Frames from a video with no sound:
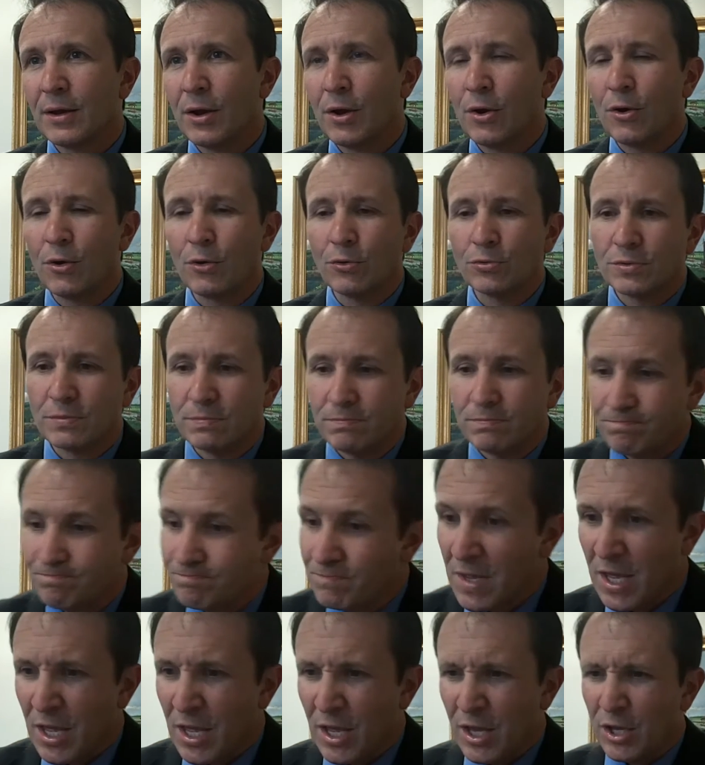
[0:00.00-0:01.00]
Oh,
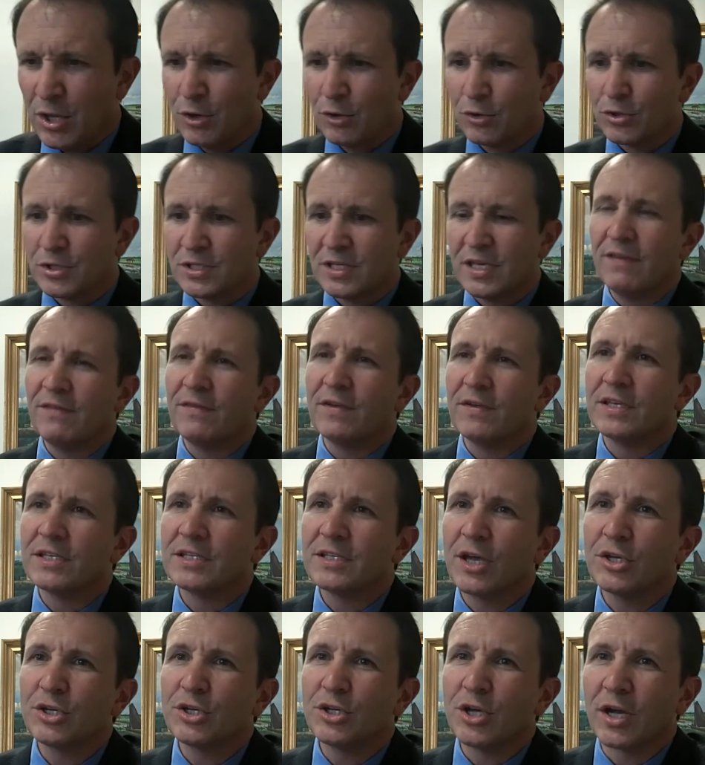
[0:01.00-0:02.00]
you know, Steve, it's
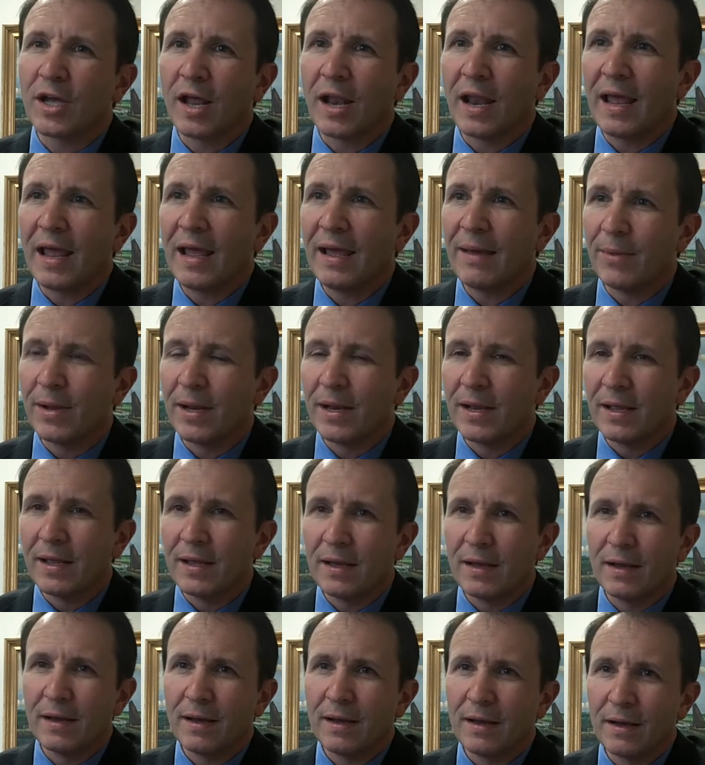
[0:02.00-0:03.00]
such a
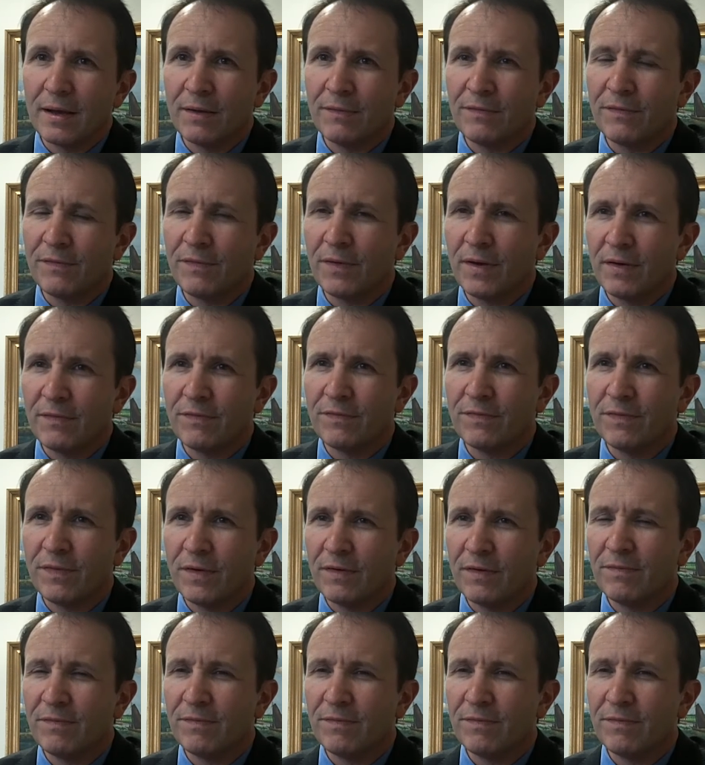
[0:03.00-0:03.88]
calamity of